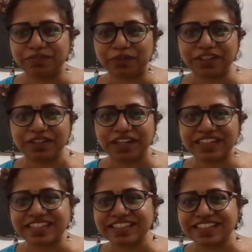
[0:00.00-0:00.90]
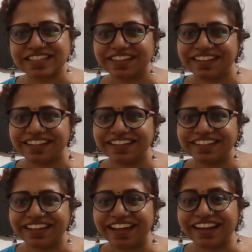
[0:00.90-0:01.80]
what content is there.
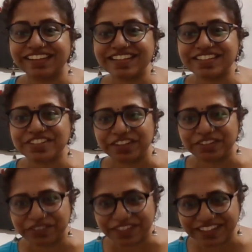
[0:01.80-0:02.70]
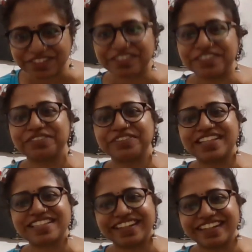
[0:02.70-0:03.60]
And Atlas Shrug. Okay, Shriyantu,
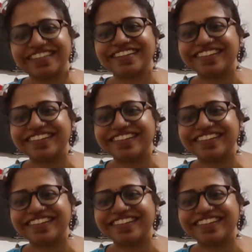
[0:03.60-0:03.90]
that's great.